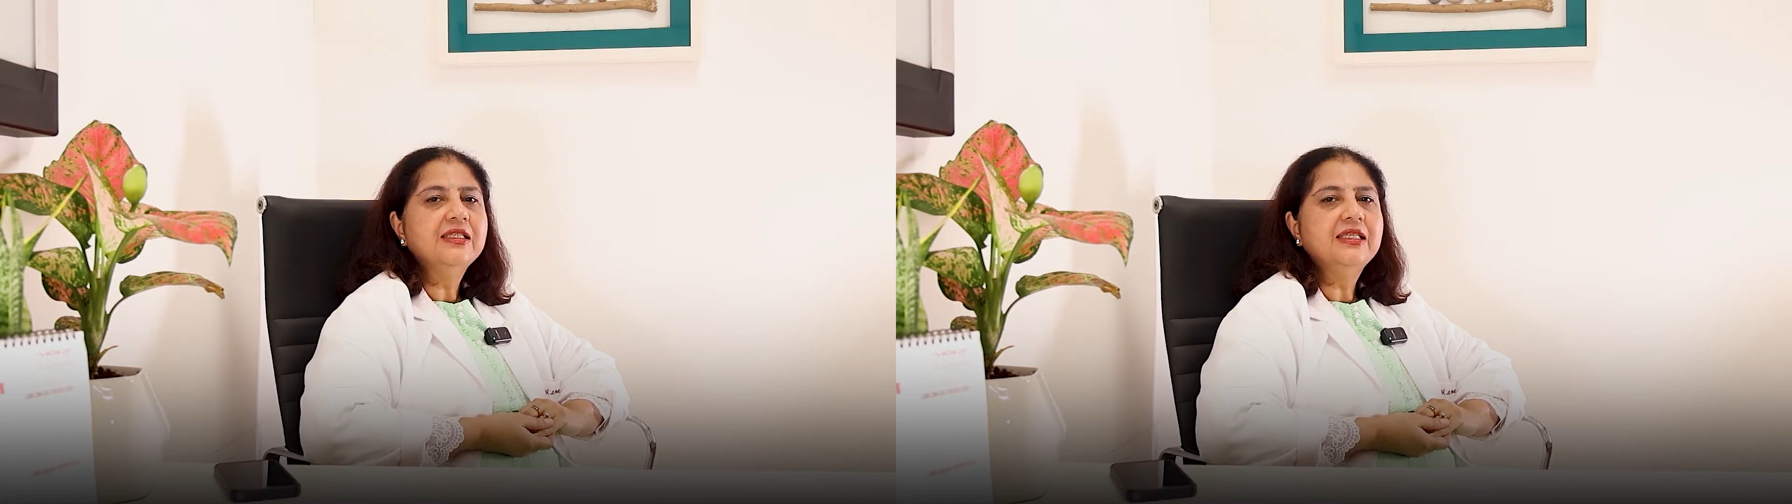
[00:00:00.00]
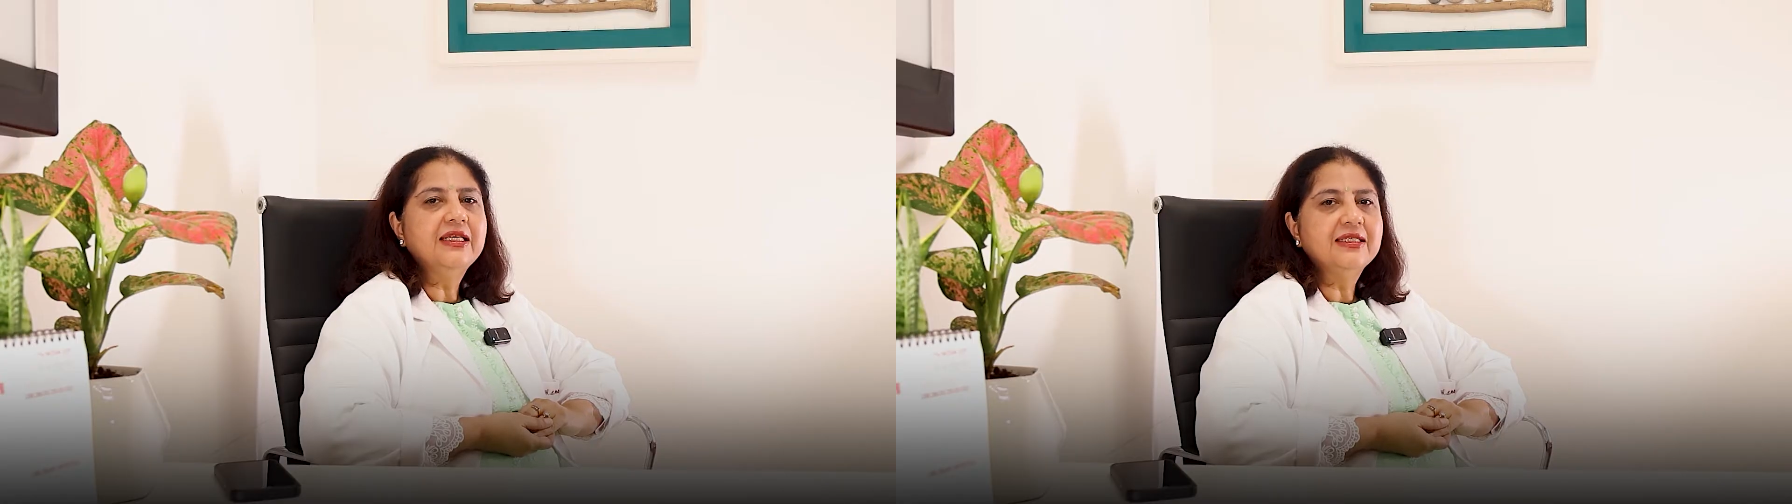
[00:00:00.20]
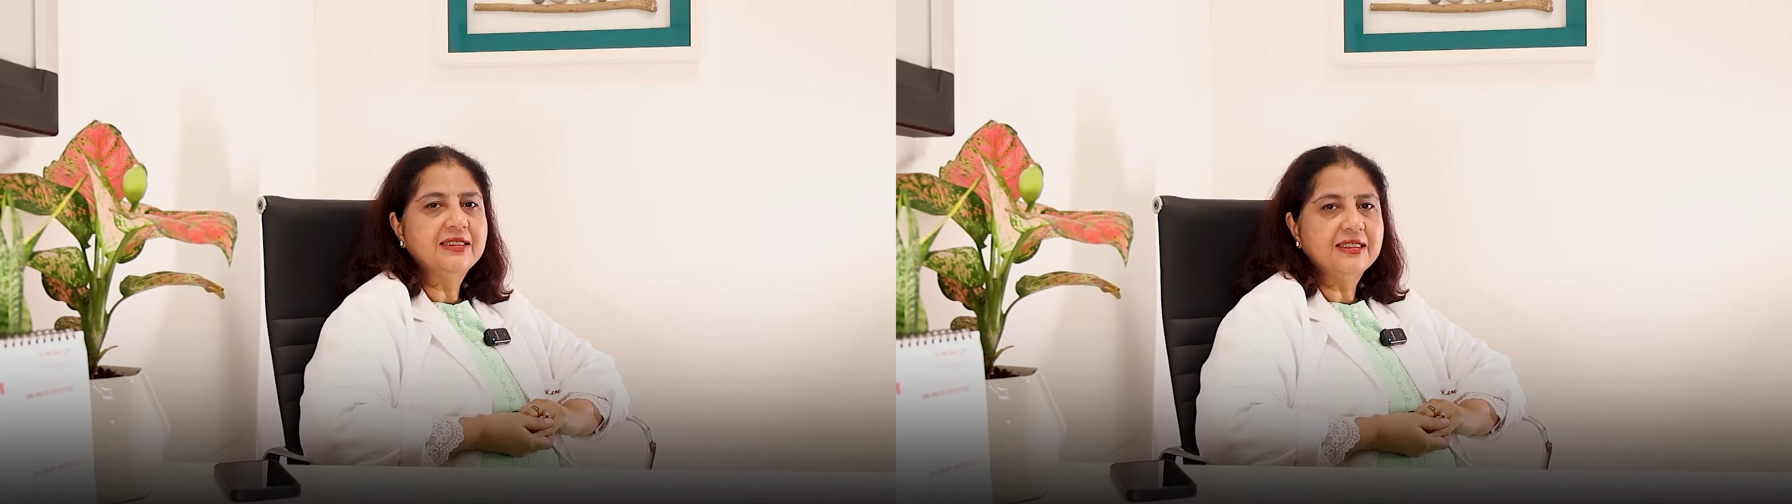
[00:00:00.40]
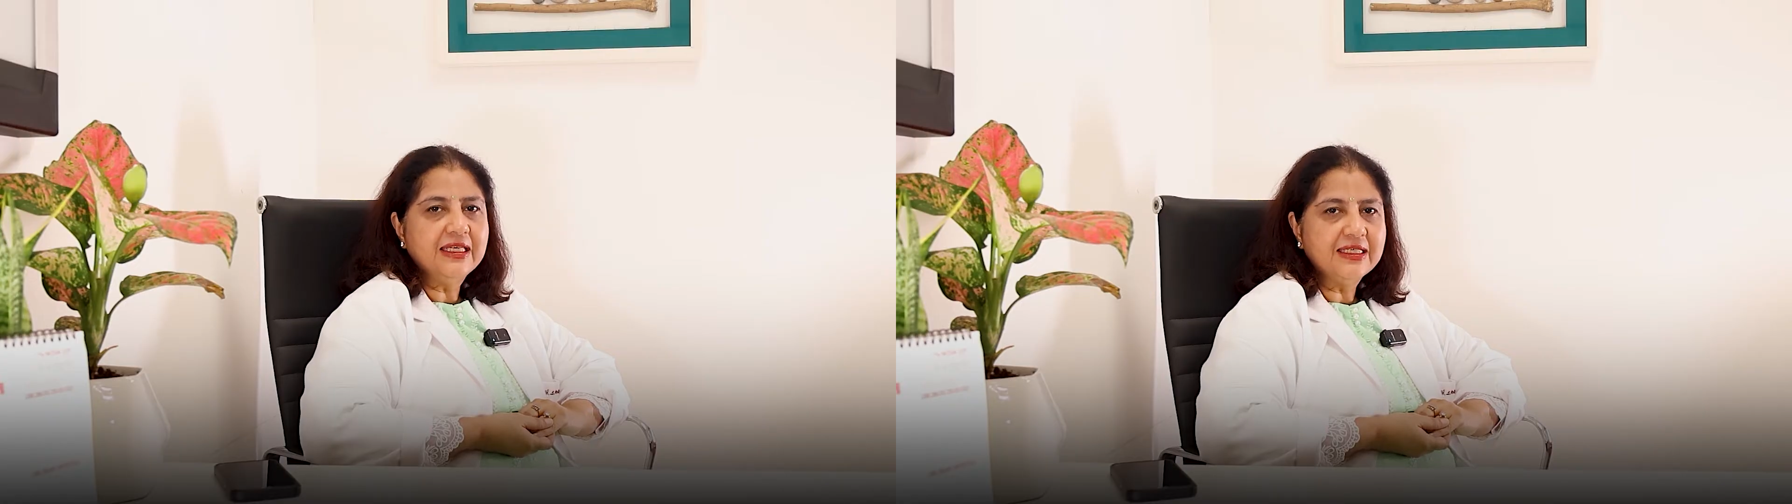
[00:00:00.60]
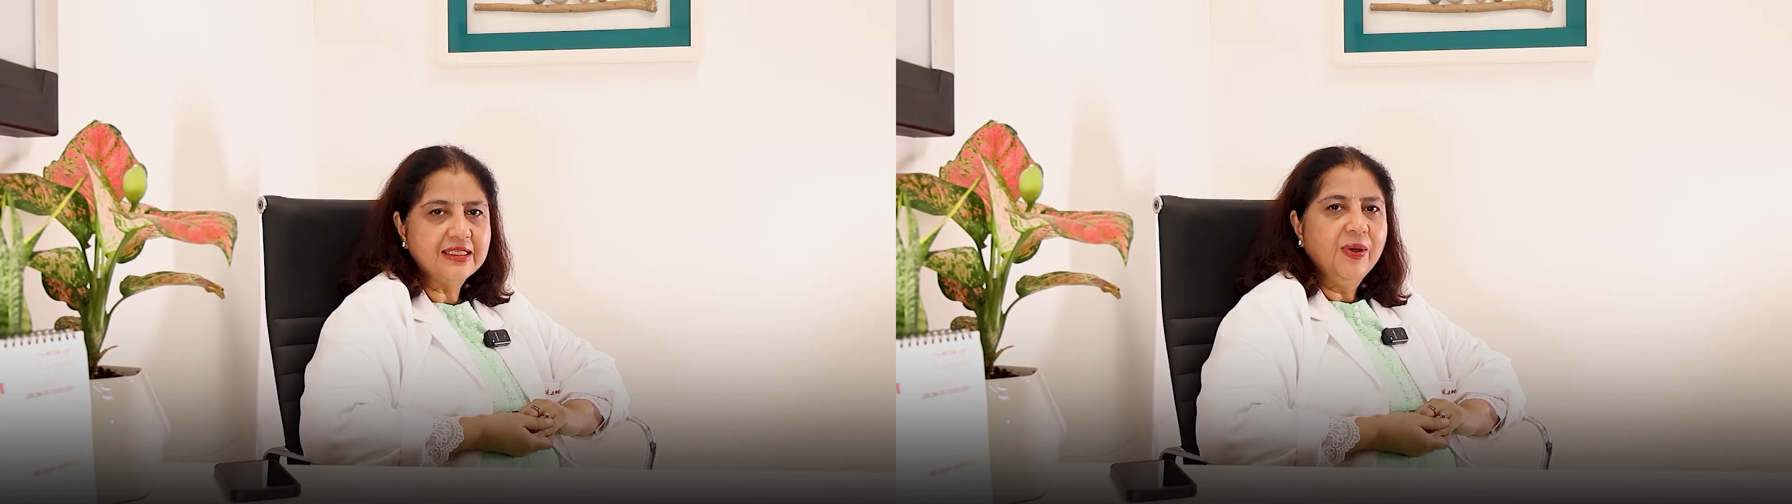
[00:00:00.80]
These
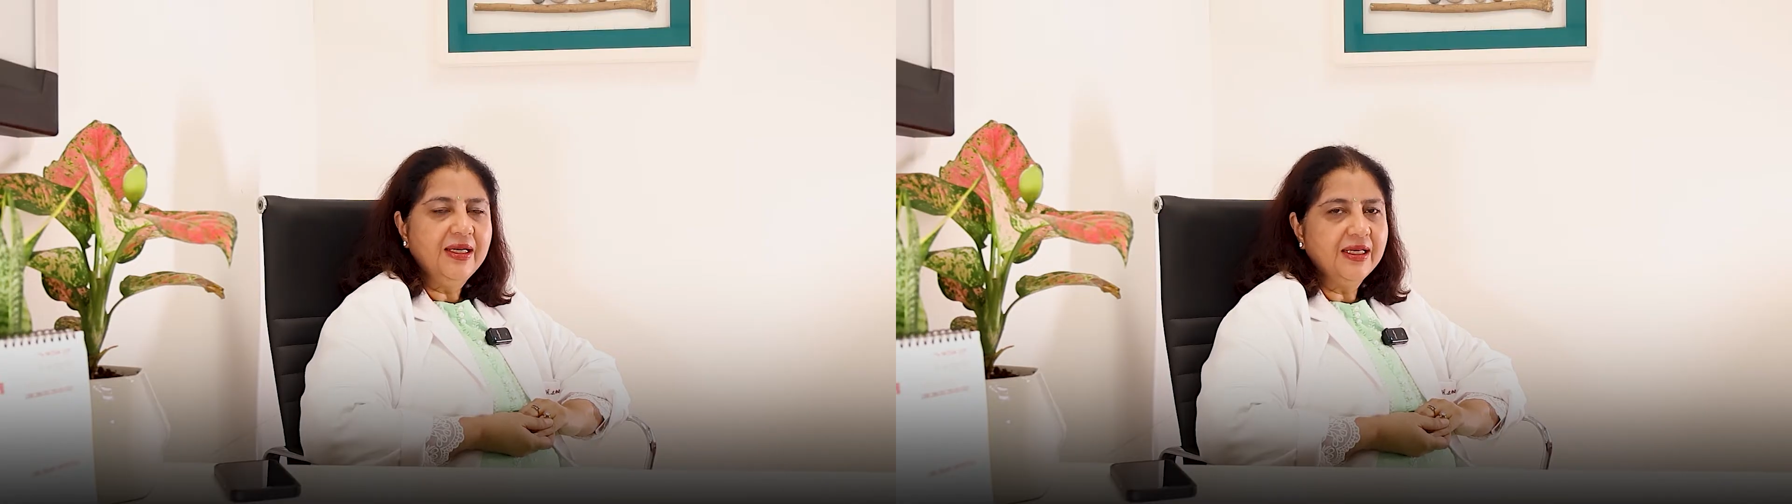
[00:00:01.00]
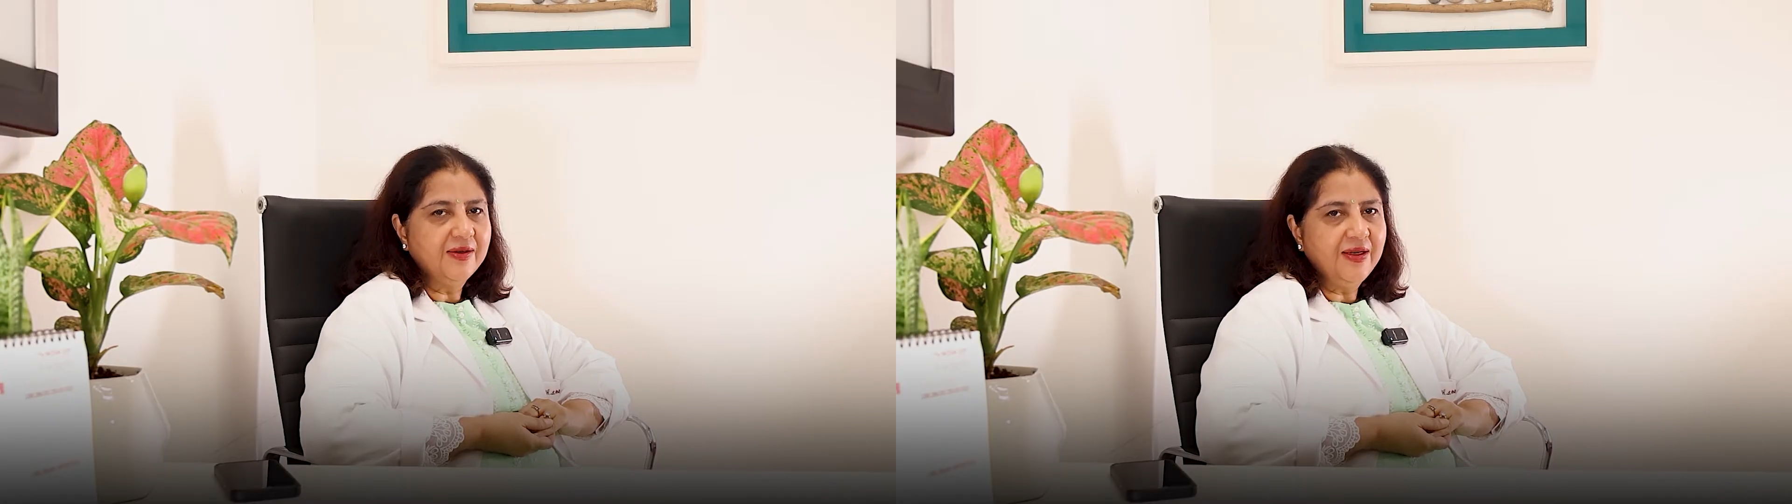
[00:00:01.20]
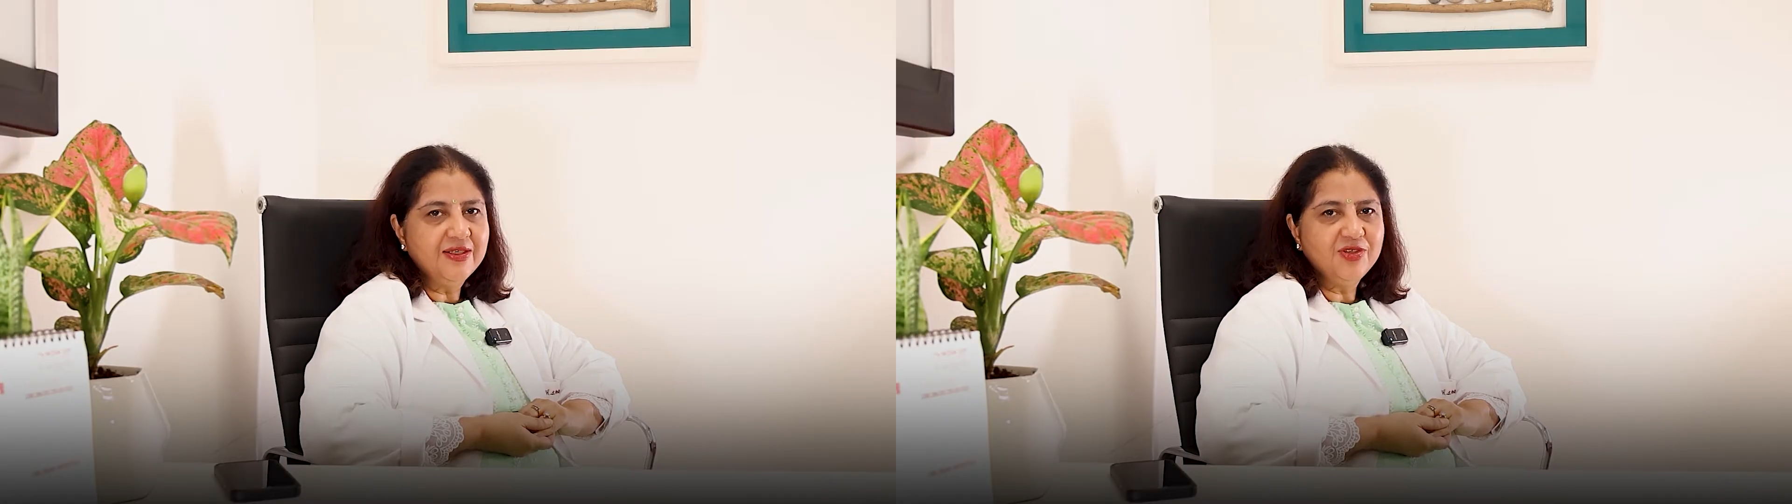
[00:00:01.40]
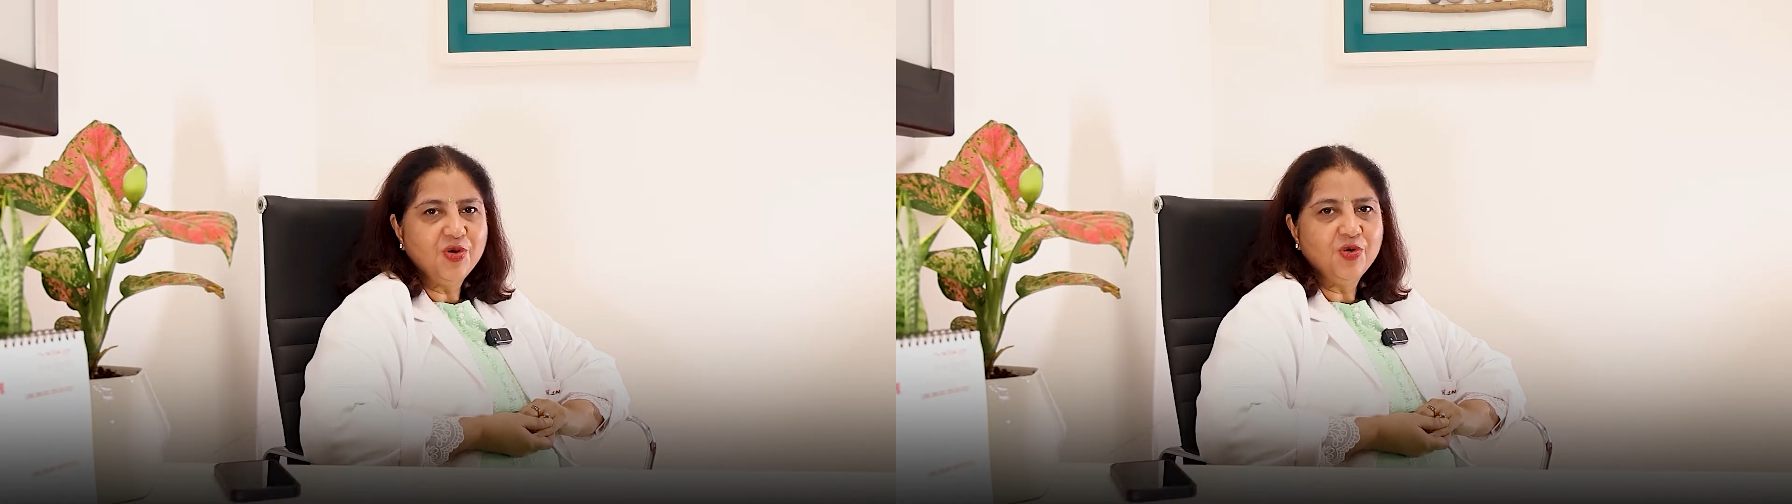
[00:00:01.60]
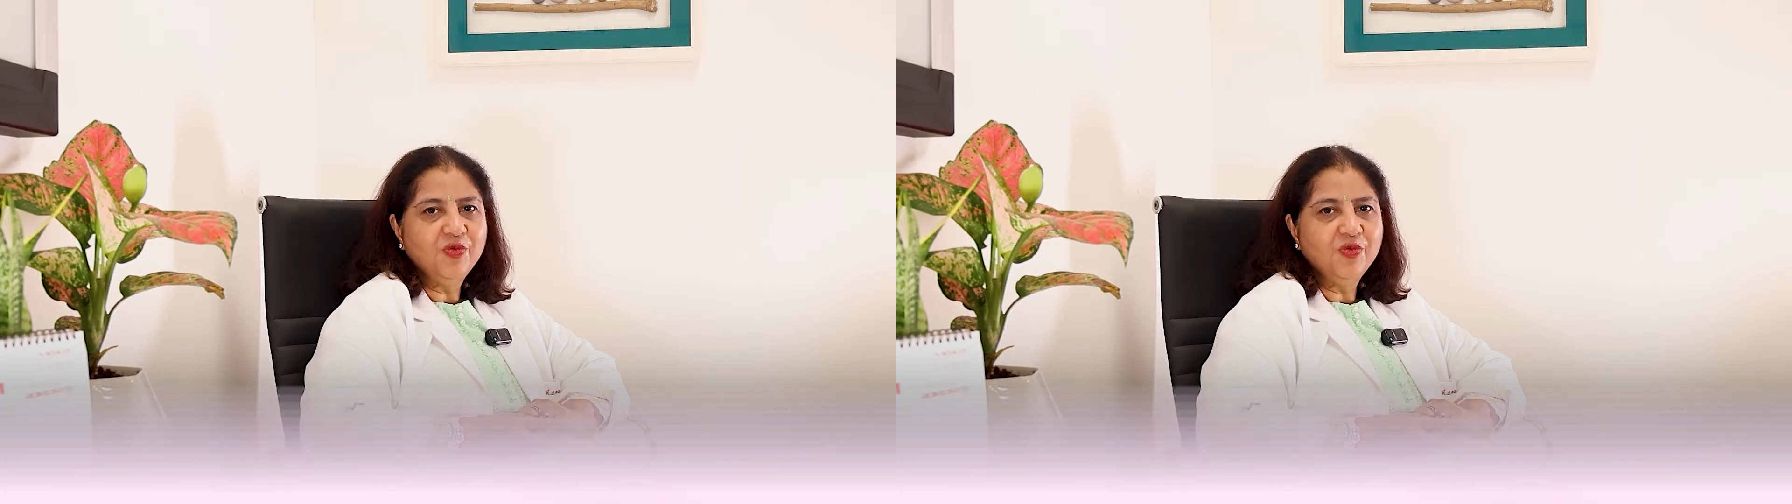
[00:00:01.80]
cysts will decrease your